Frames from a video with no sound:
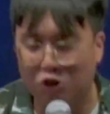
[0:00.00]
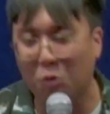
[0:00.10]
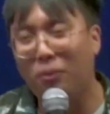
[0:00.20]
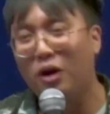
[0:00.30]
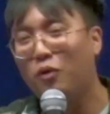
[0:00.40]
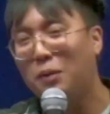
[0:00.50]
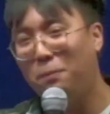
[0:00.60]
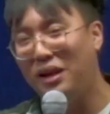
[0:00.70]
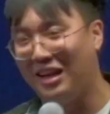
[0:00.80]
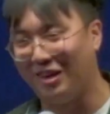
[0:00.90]
you break 1
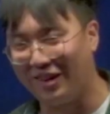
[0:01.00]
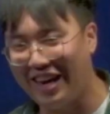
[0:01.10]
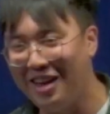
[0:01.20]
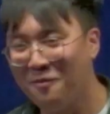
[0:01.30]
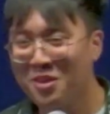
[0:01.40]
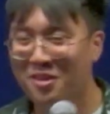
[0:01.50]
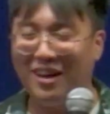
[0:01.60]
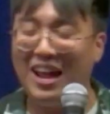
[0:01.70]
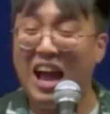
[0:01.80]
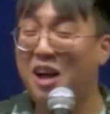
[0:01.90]
plate, okay?
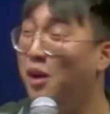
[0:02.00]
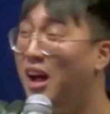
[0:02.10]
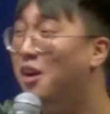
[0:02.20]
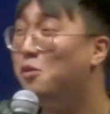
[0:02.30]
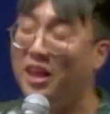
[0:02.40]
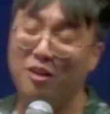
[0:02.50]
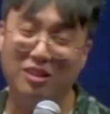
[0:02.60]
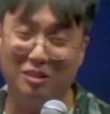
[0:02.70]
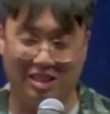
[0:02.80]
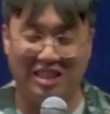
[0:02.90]
Right? How can
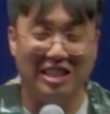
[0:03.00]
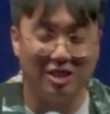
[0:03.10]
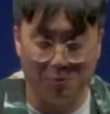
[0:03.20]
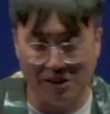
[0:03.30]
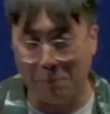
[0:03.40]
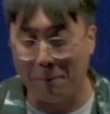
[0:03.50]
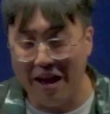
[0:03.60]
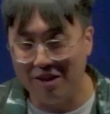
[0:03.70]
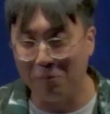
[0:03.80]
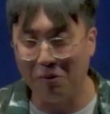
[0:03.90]
the teens be
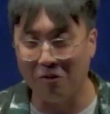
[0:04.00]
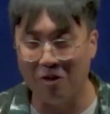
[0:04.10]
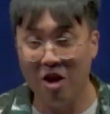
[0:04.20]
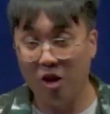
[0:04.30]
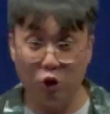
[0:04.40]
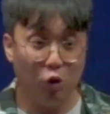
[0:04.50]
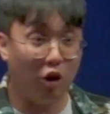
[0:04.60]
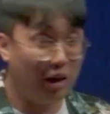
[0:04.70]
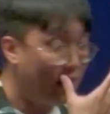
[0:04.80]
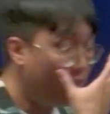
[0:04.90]
dependable? You got another